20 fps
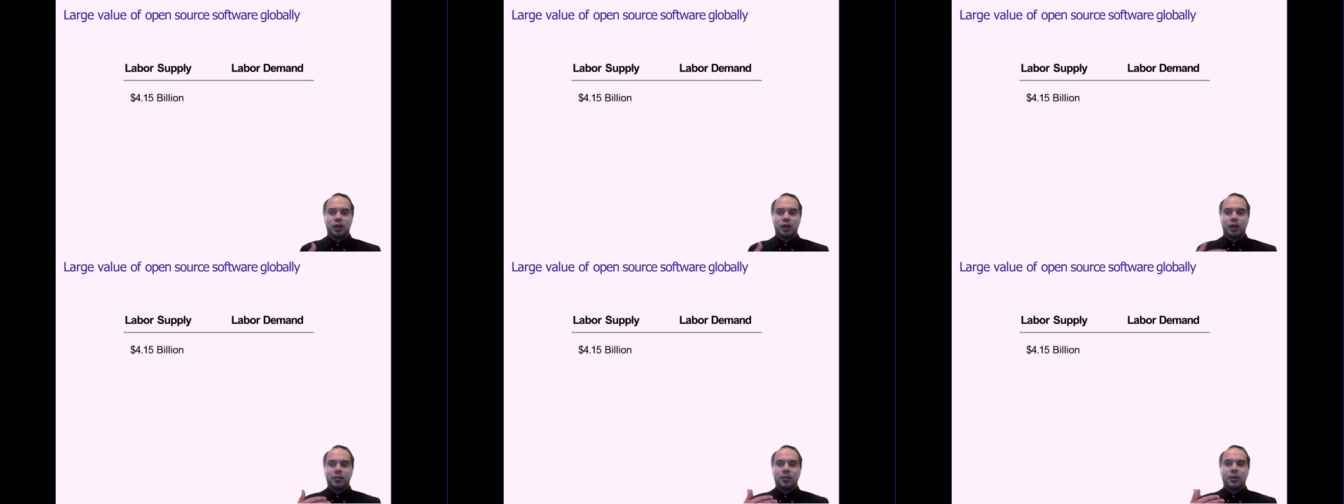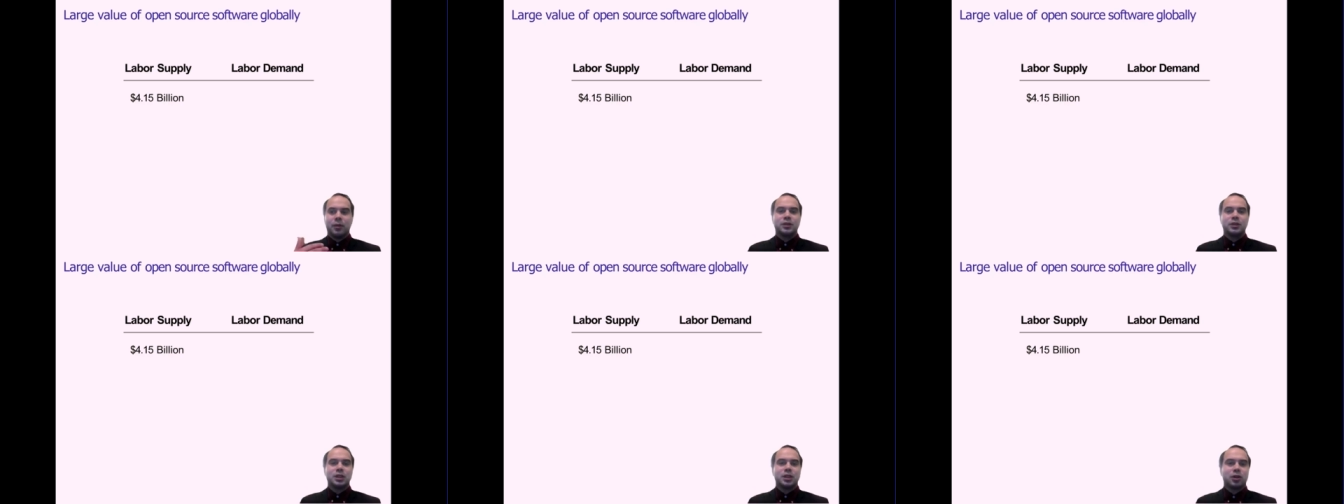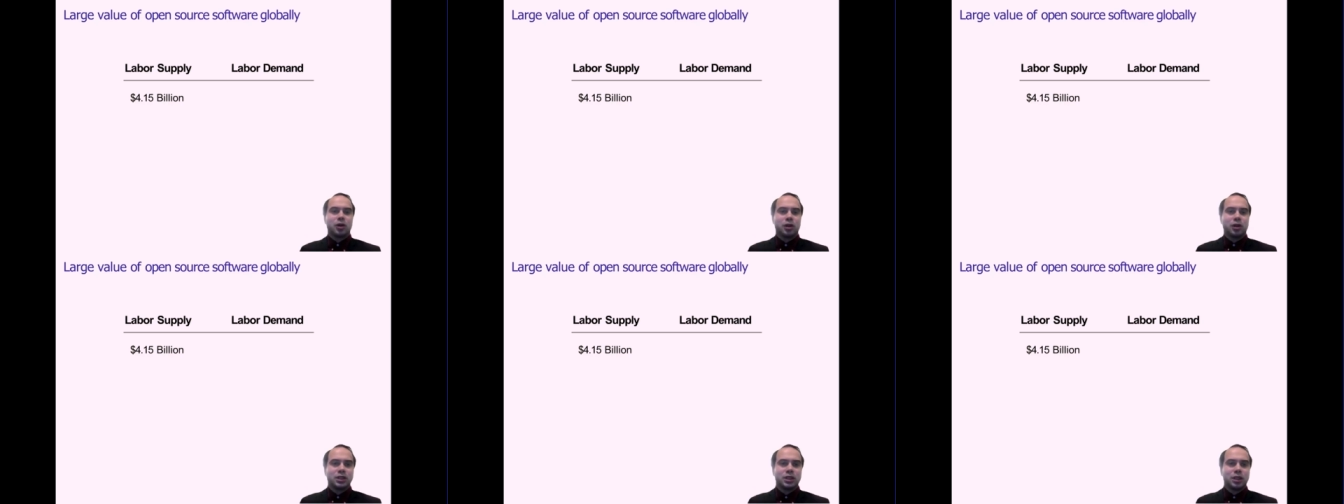um, if
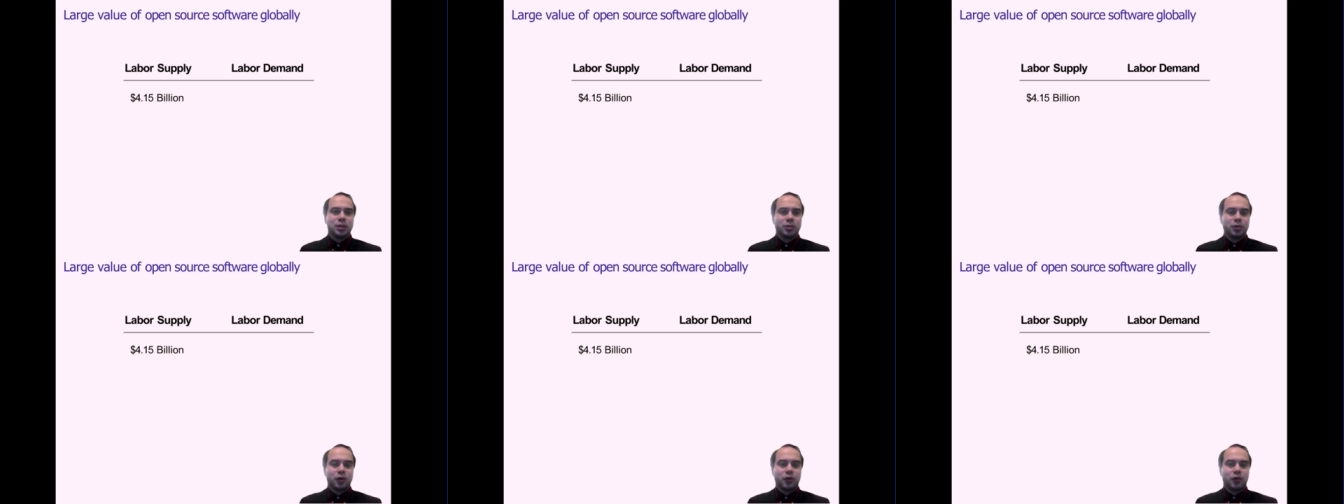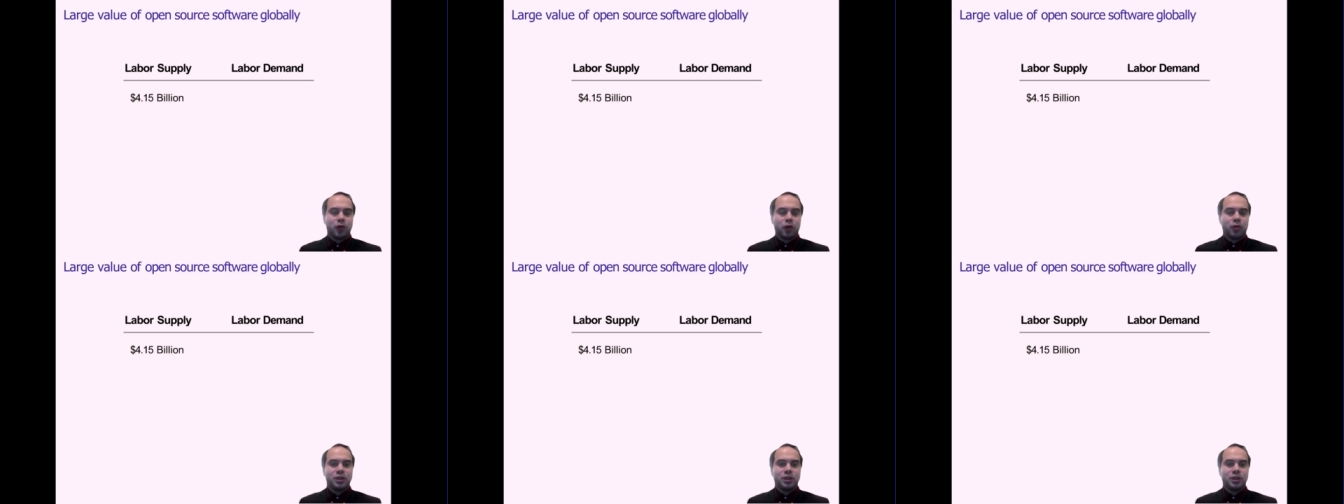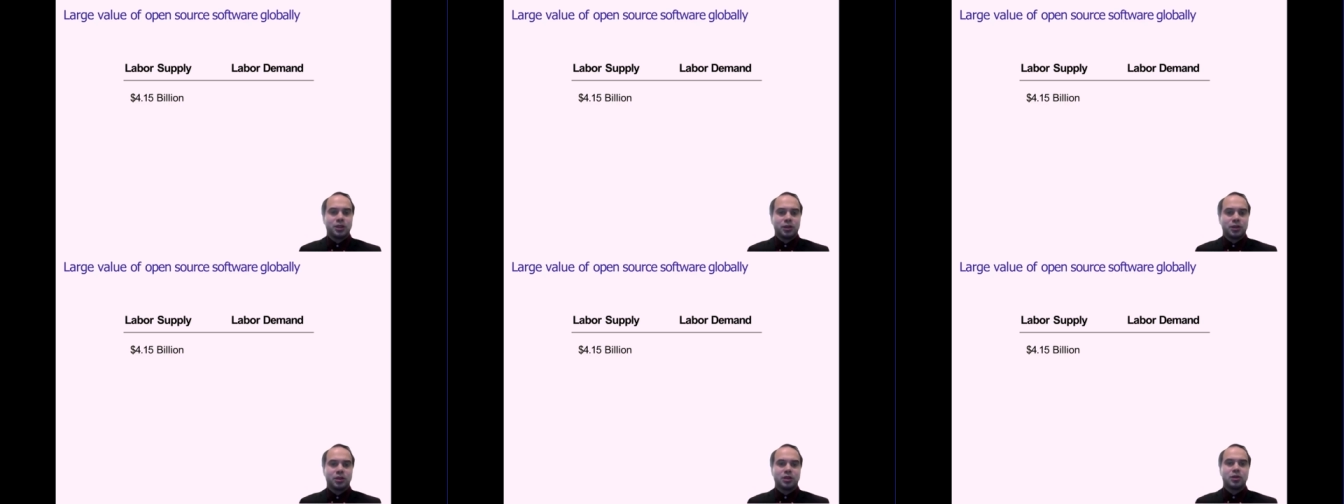the concept of
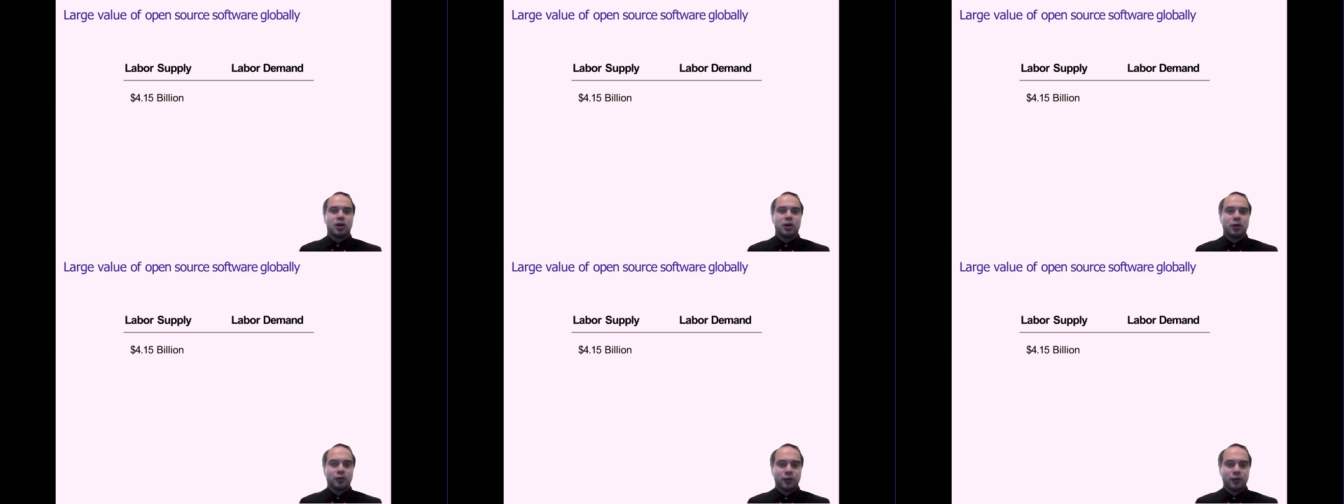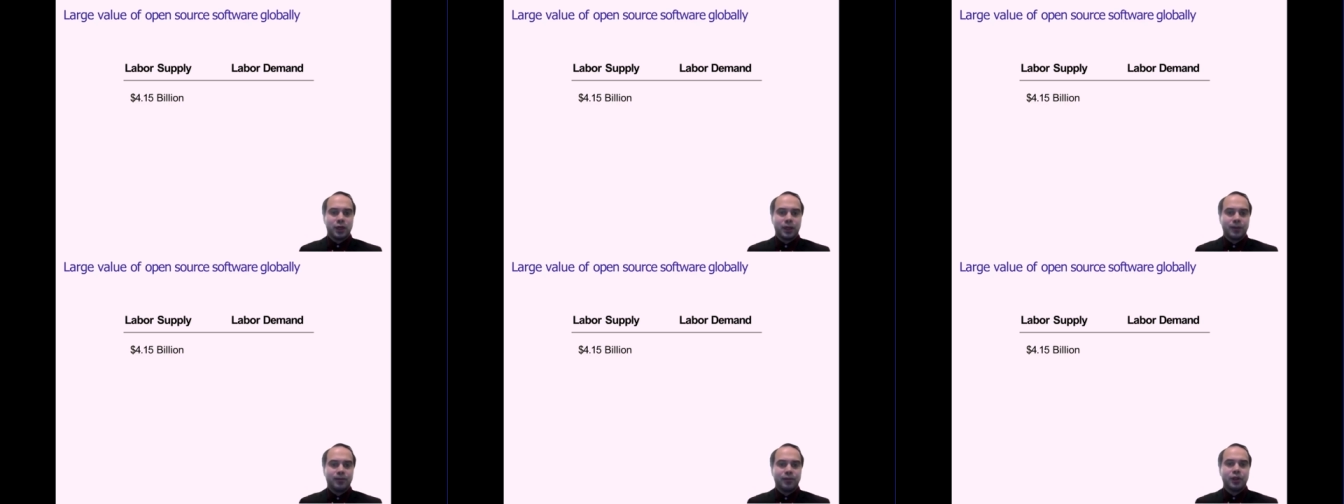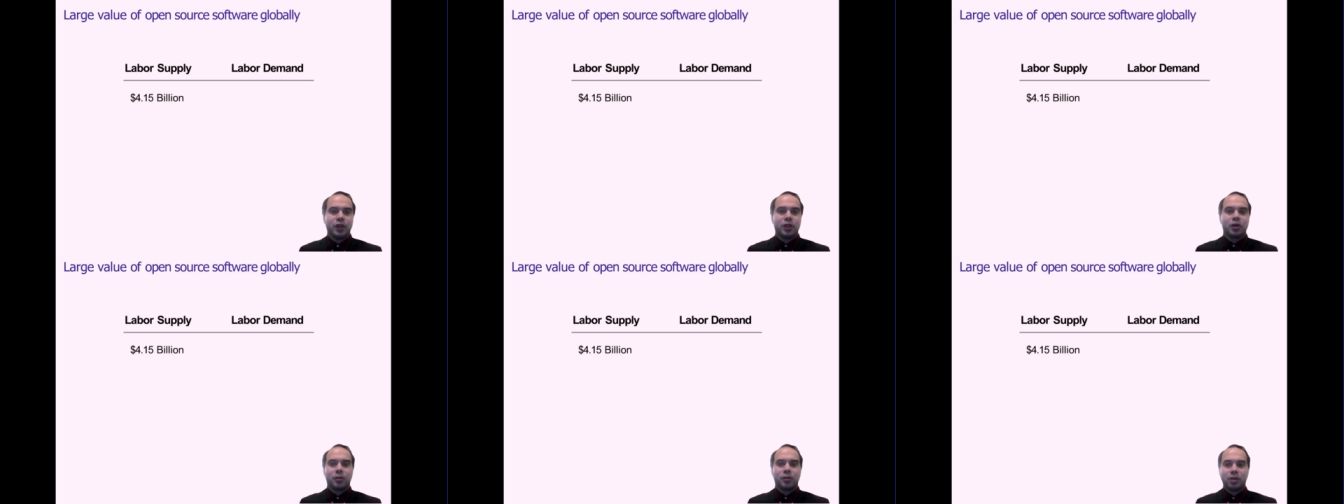open source software
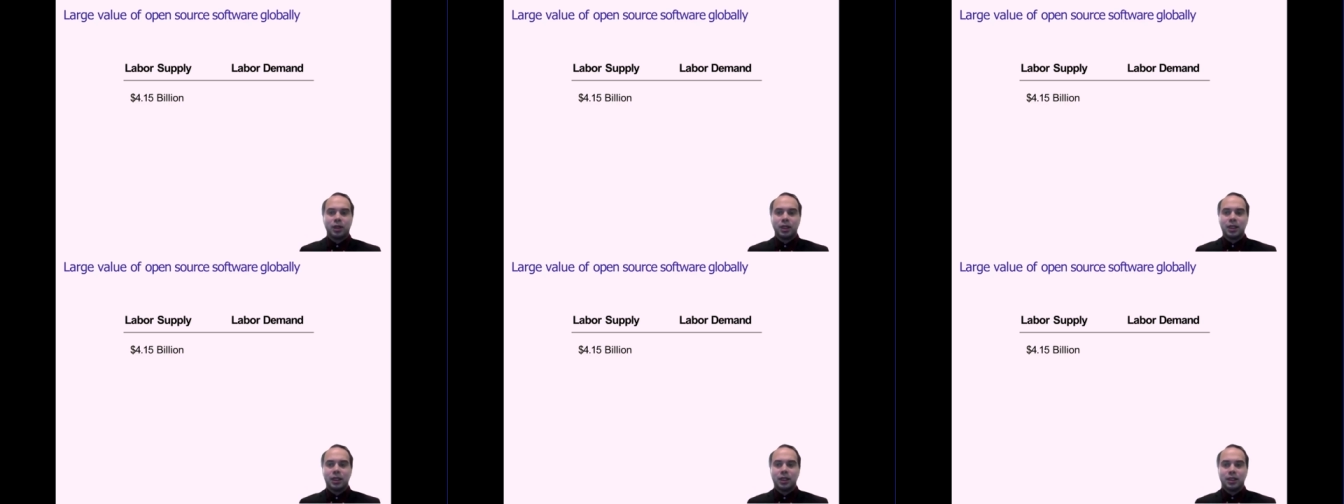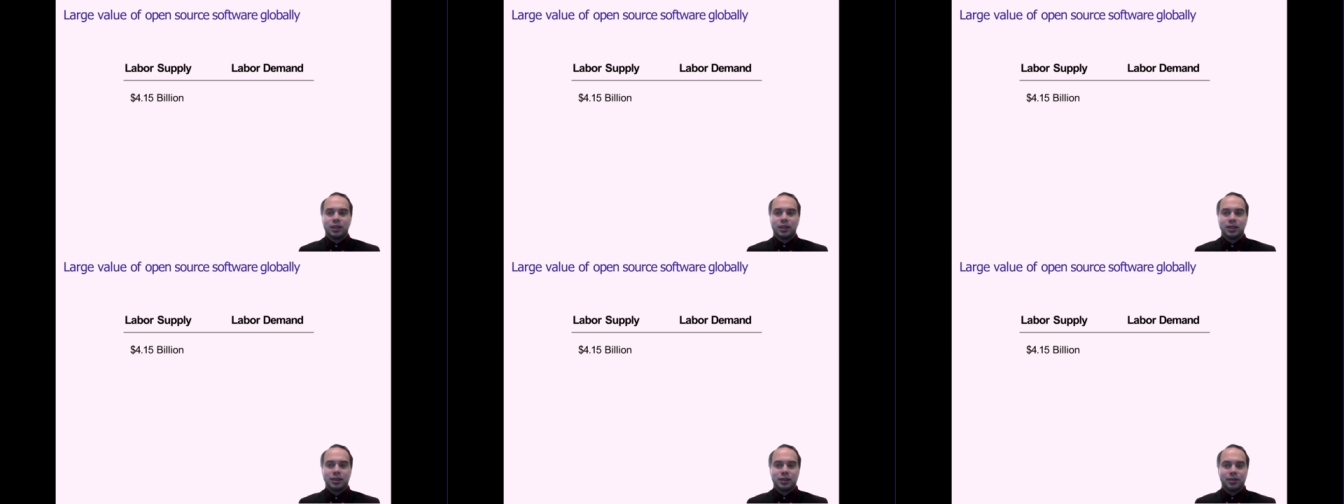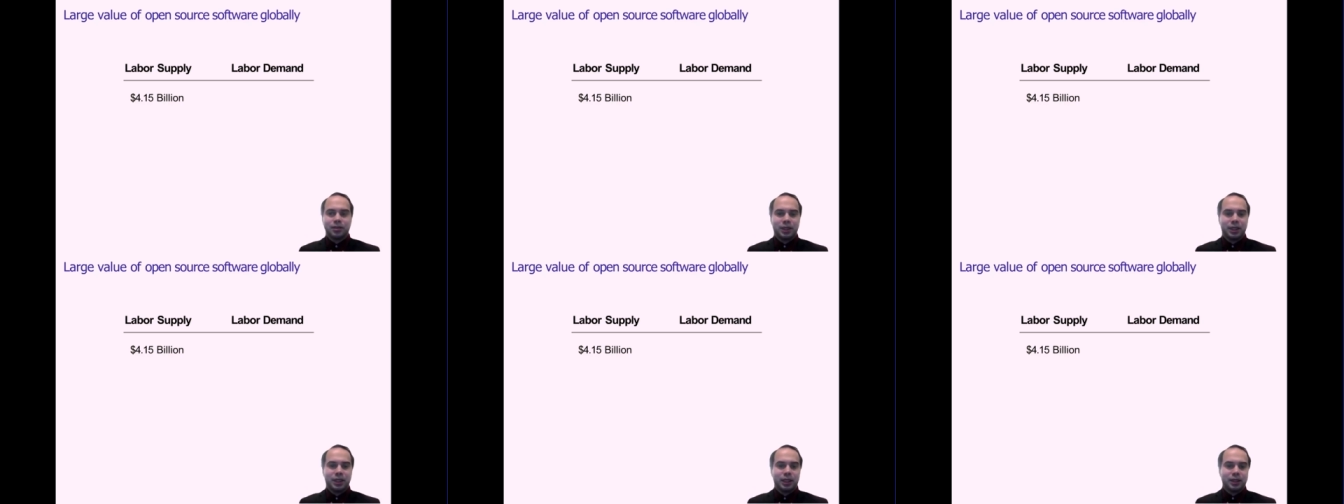completely
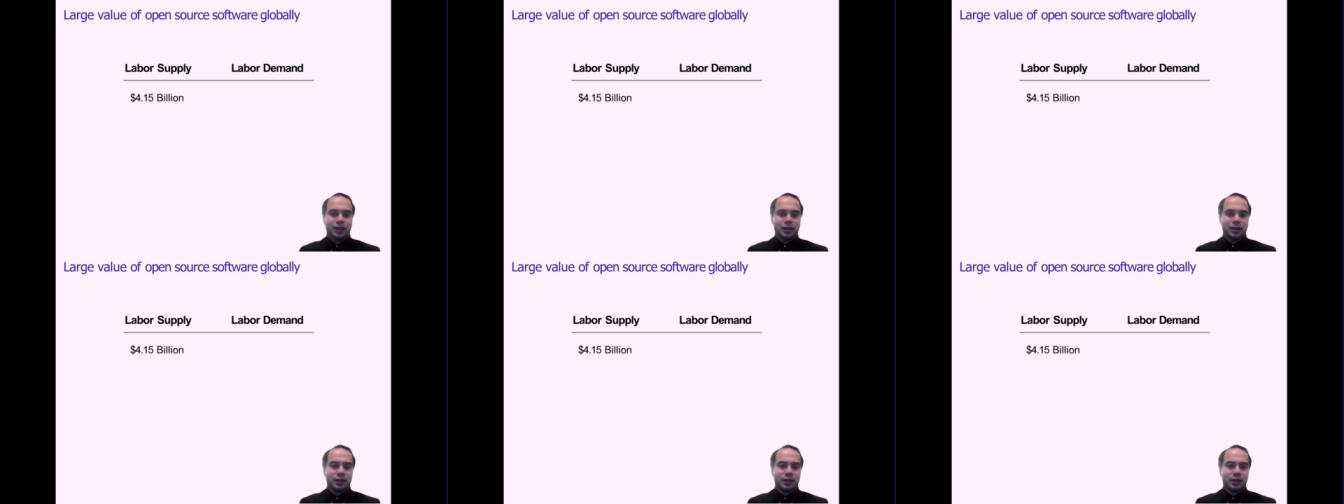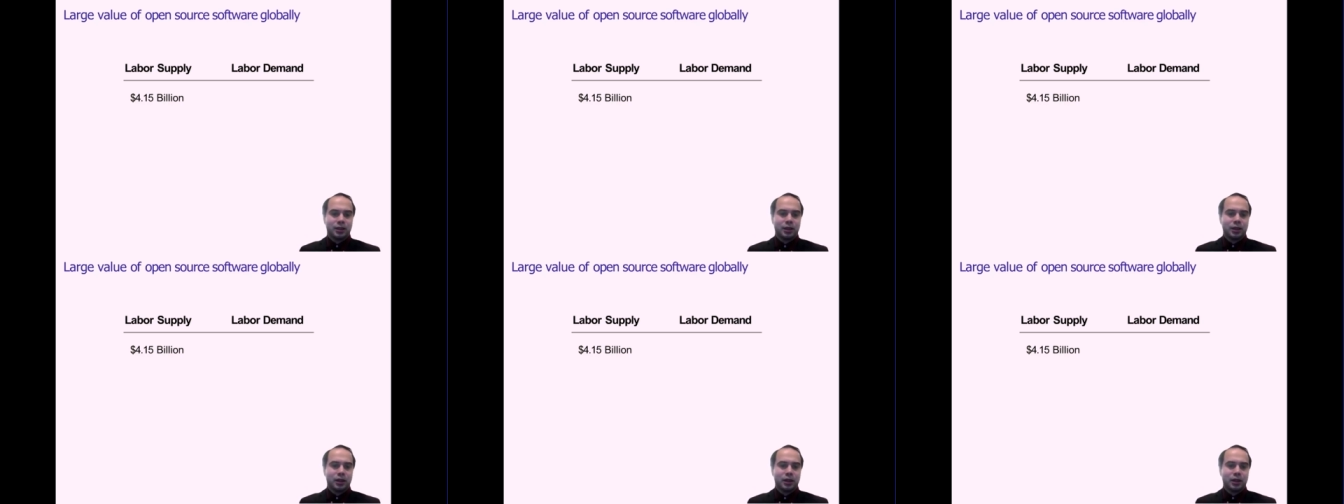disappears?